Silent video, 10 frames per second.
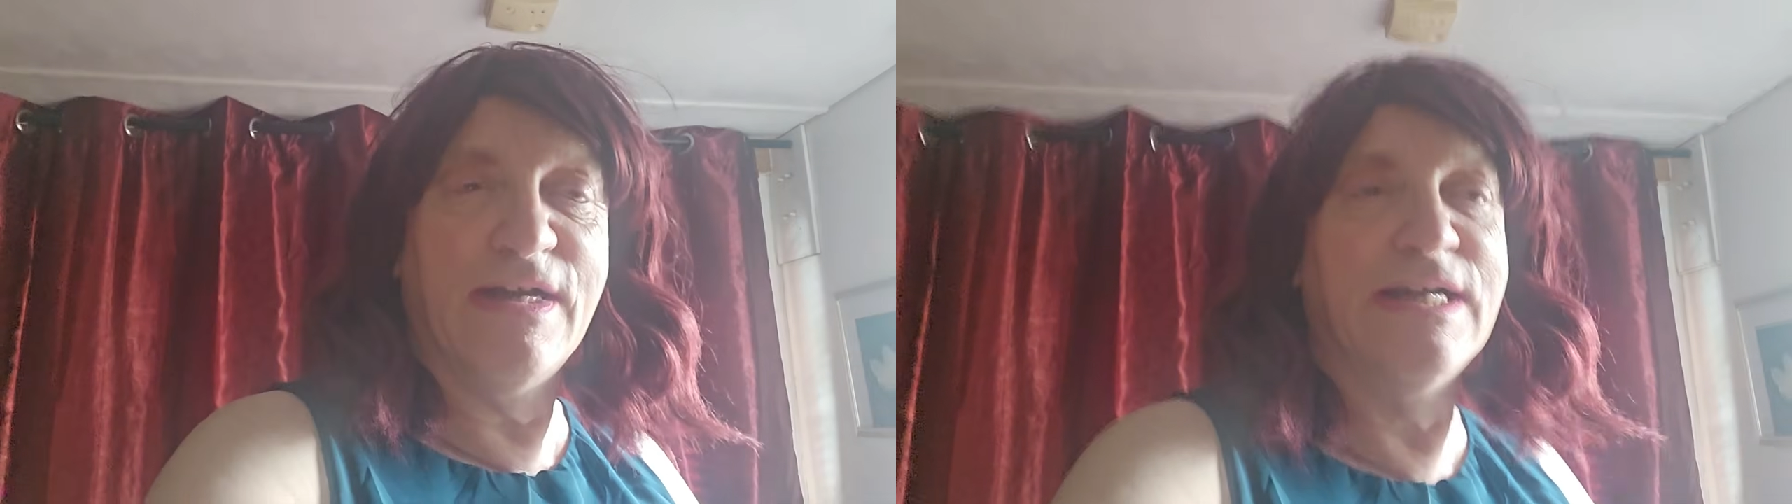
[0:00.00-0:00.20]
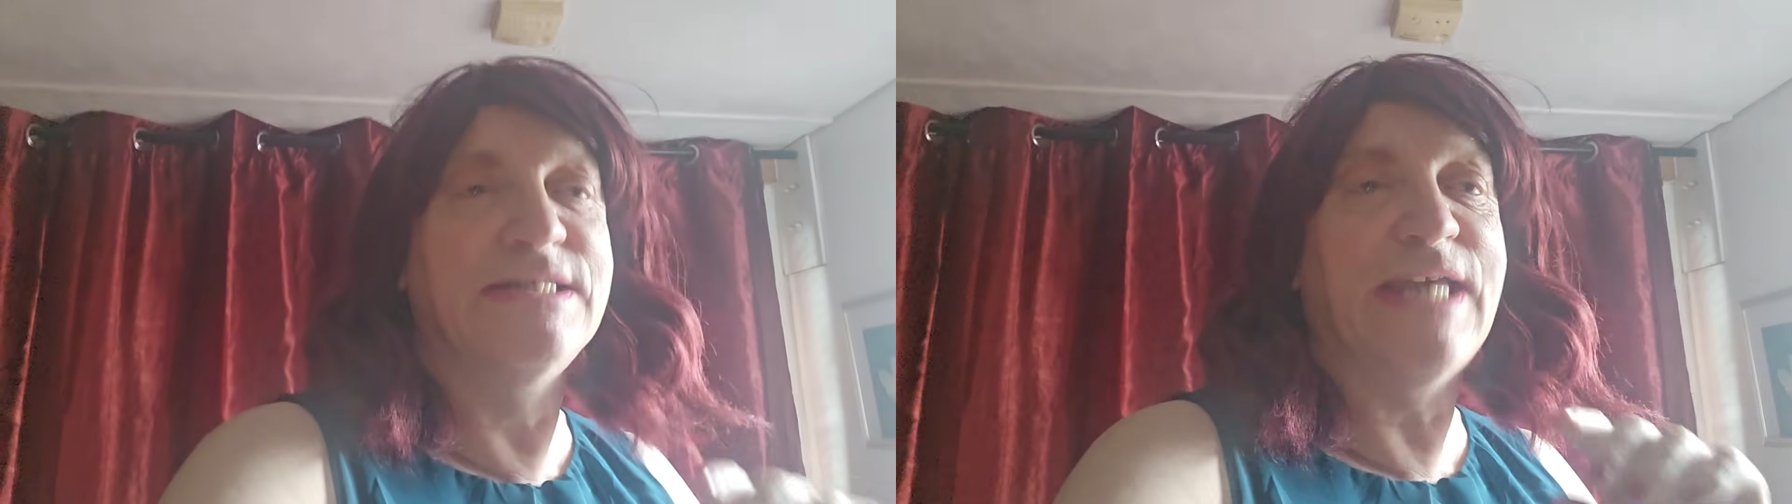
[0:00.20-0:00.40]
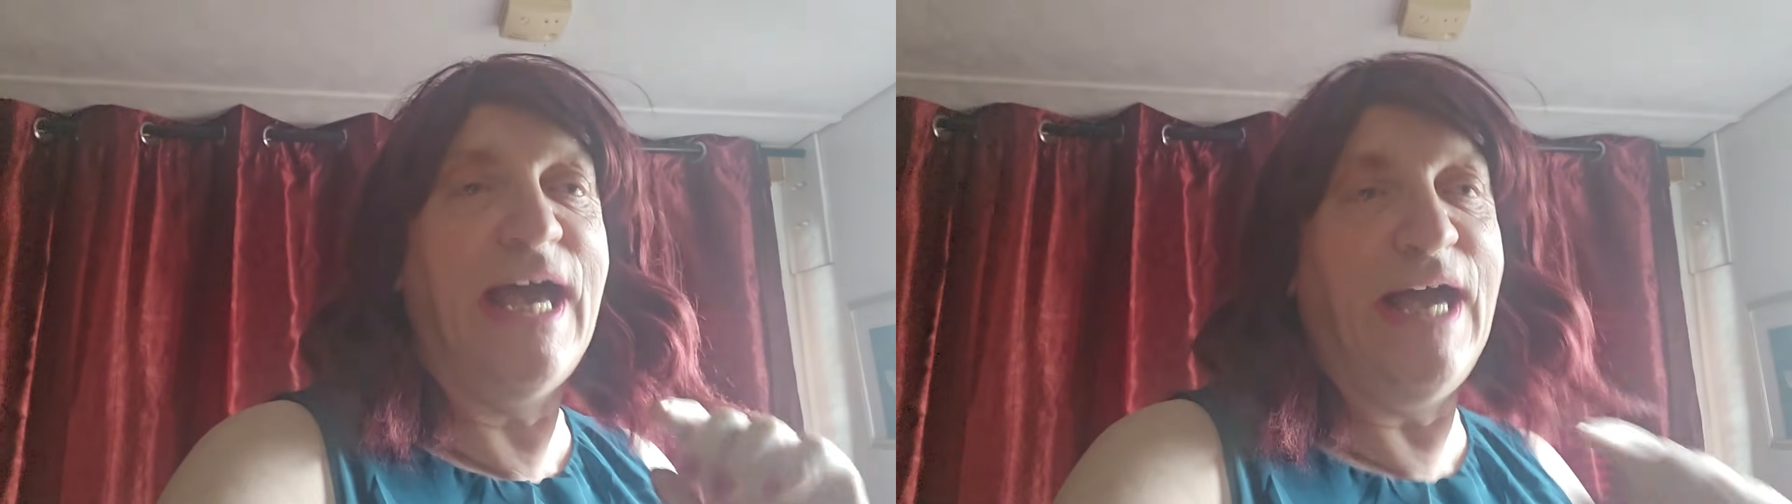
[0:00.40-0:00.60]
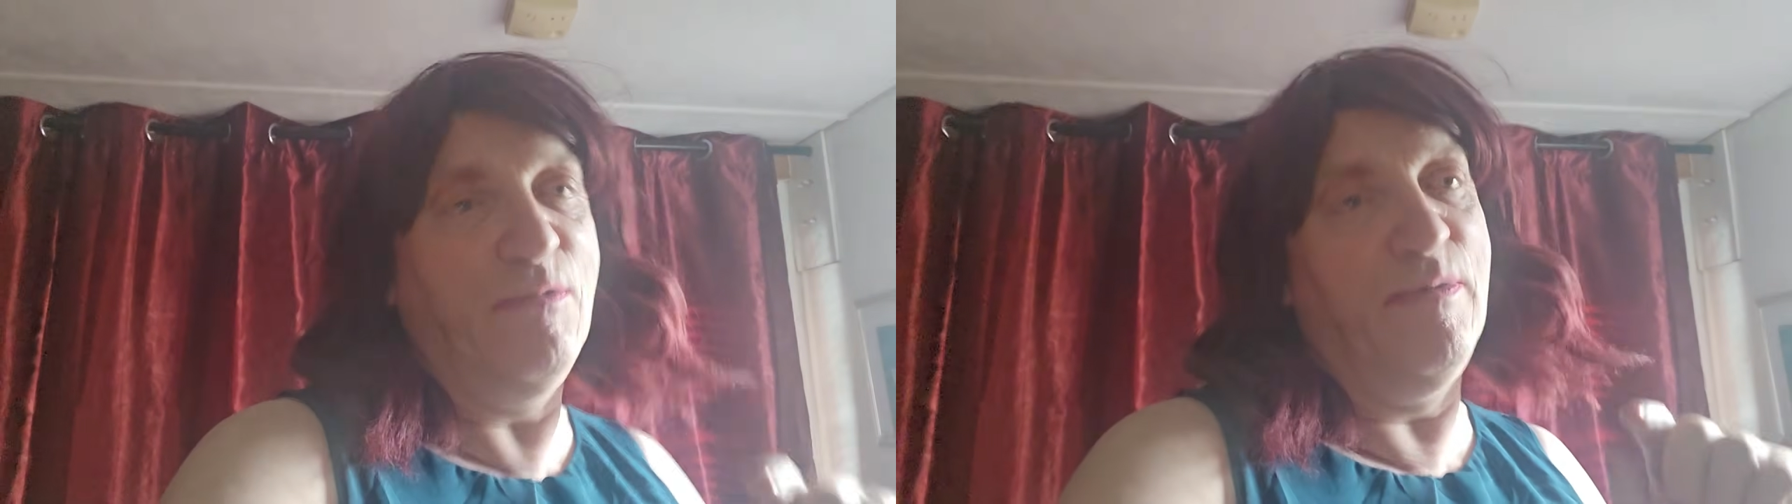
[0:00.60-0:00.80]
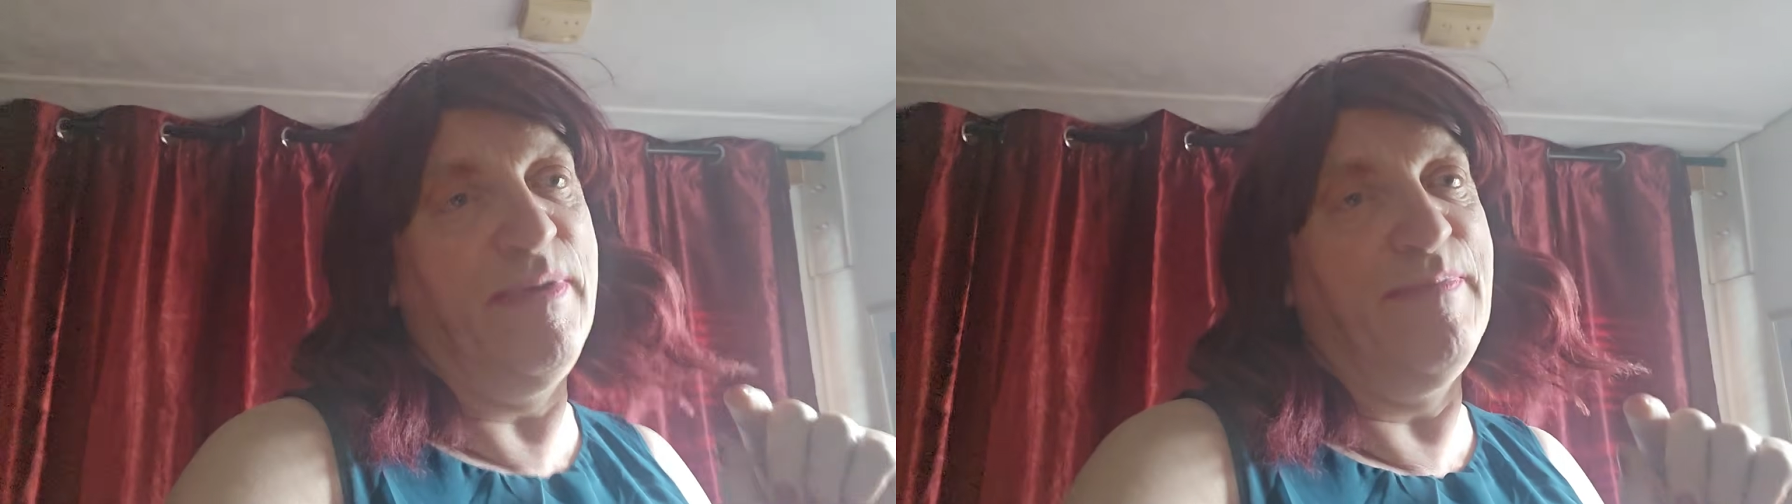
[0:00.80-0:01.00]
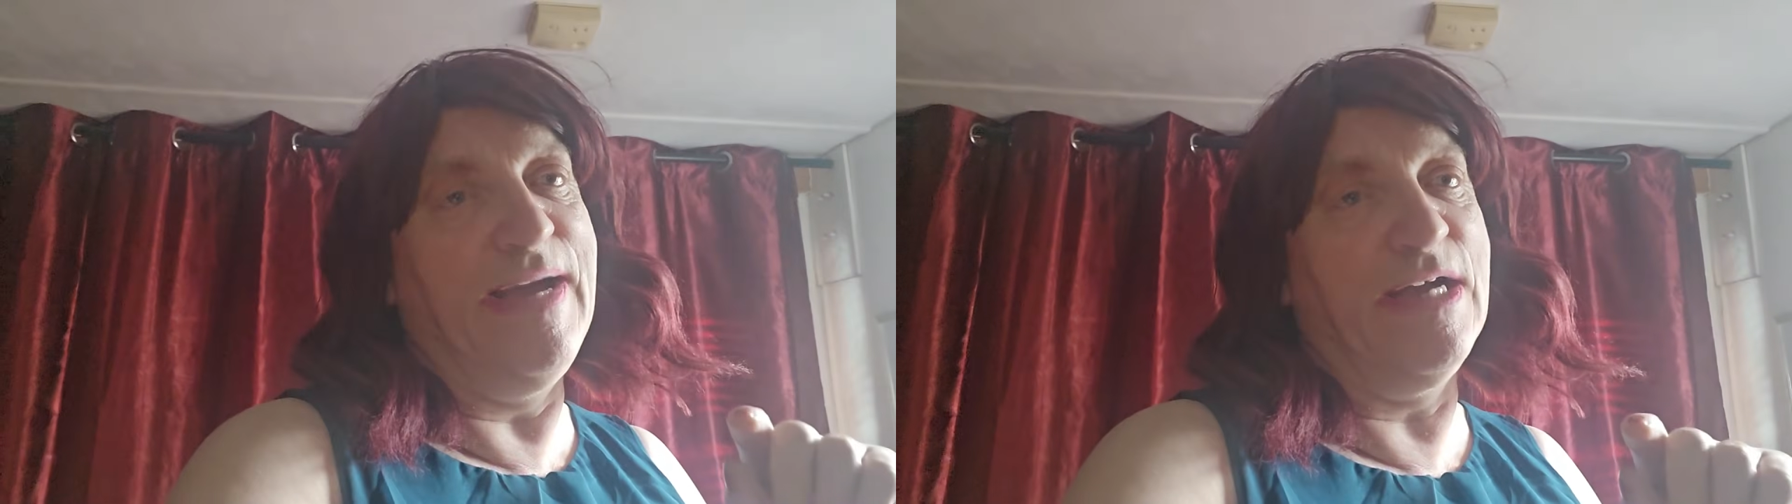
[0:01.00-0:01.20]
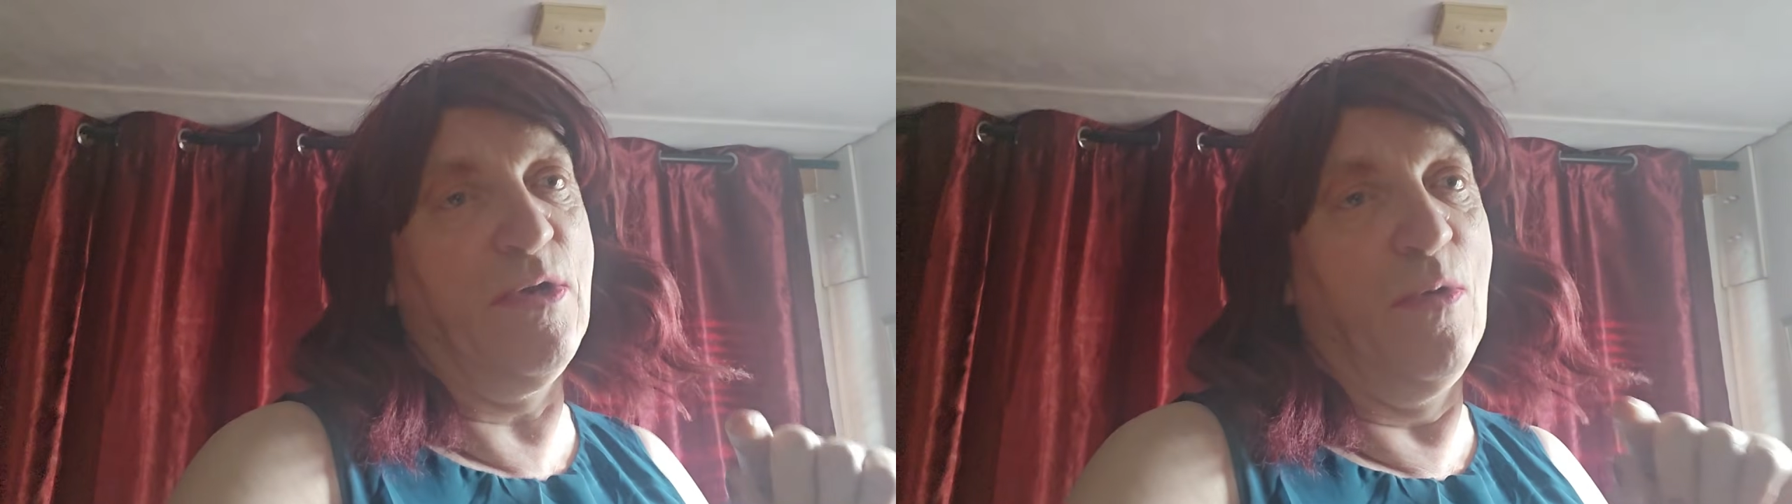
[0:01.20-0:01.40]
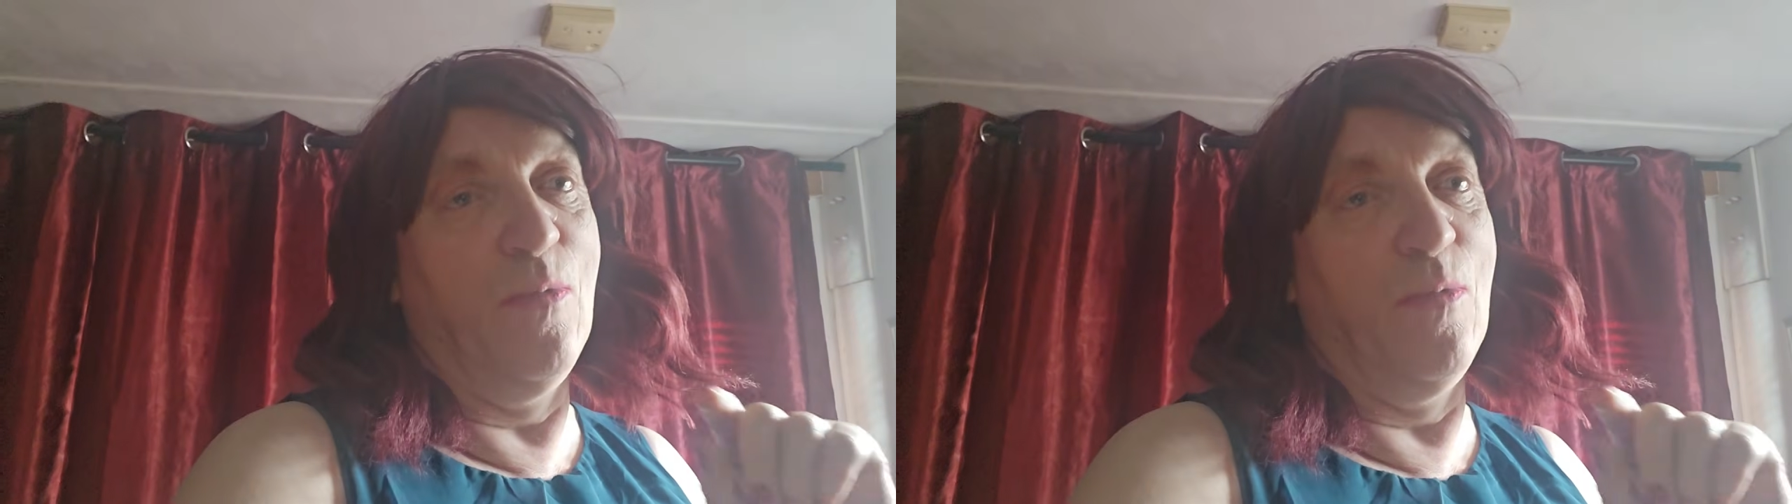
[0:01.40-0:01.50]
and I will be back